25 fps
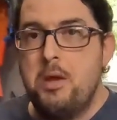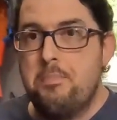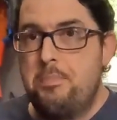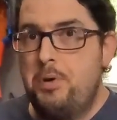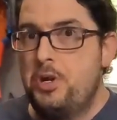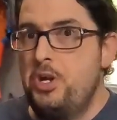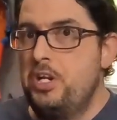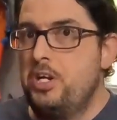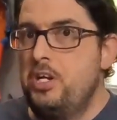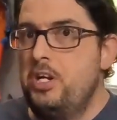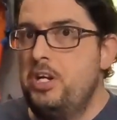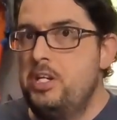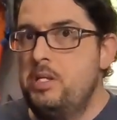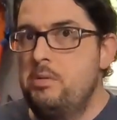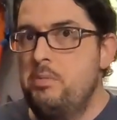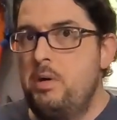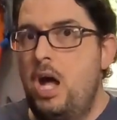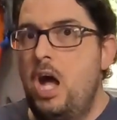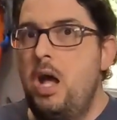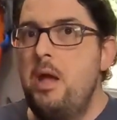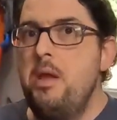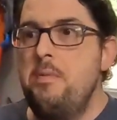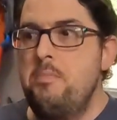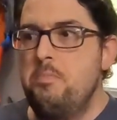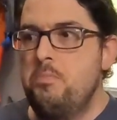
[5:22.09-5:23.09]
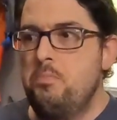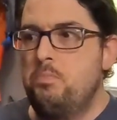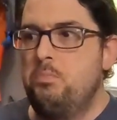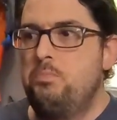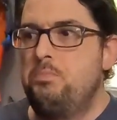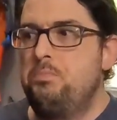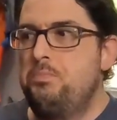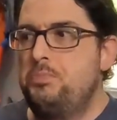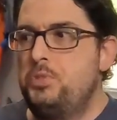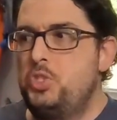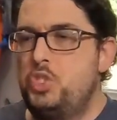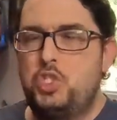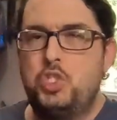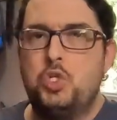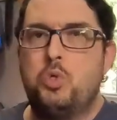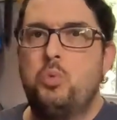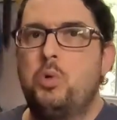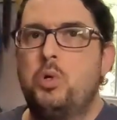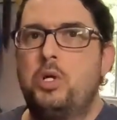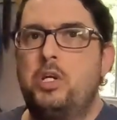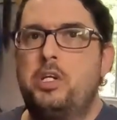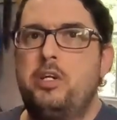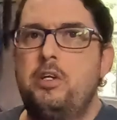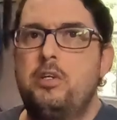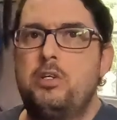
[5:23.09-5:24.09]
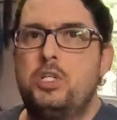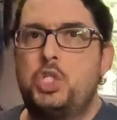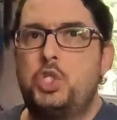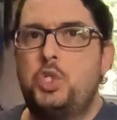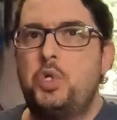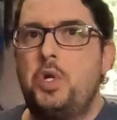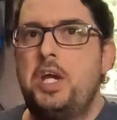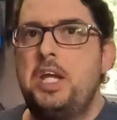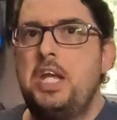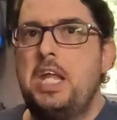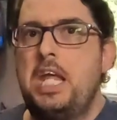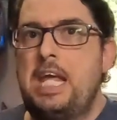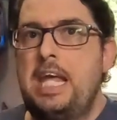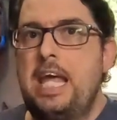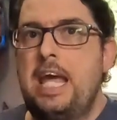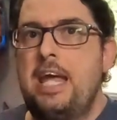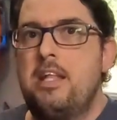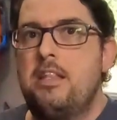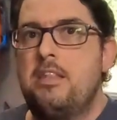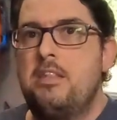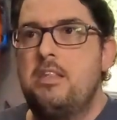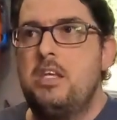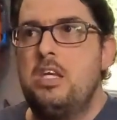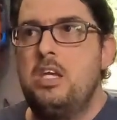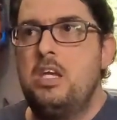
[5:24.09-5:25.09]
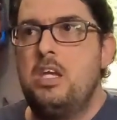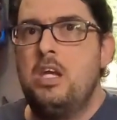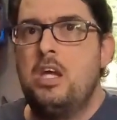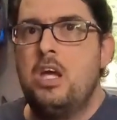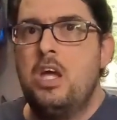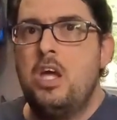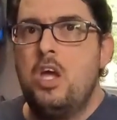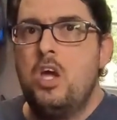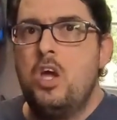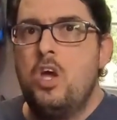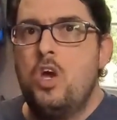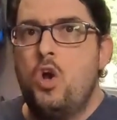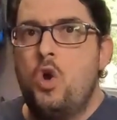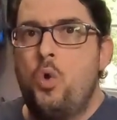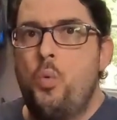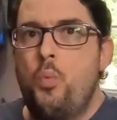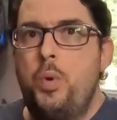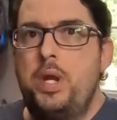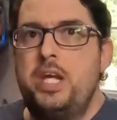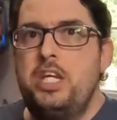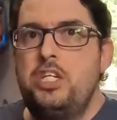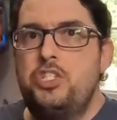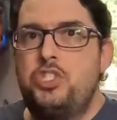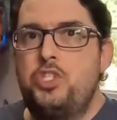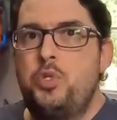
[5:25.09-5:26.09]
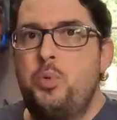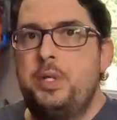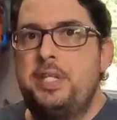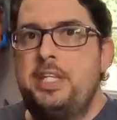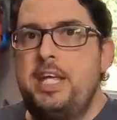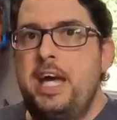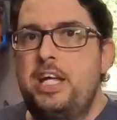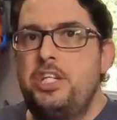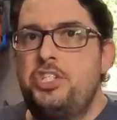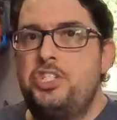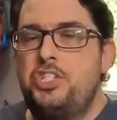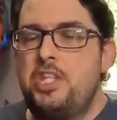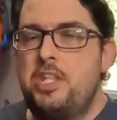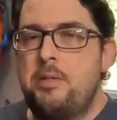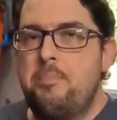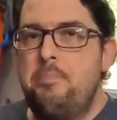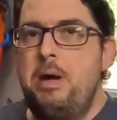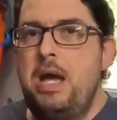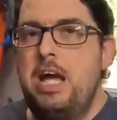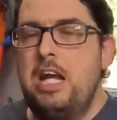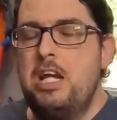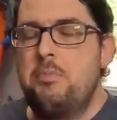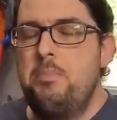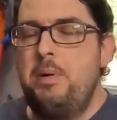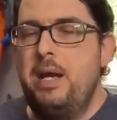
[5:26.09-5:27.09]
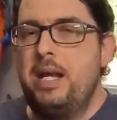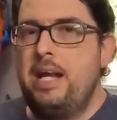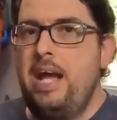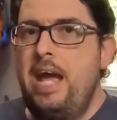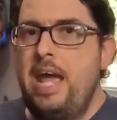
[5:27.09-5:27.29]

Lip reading: Burning Gundam, I'm still working on trying to get the wings to attach to the backpack.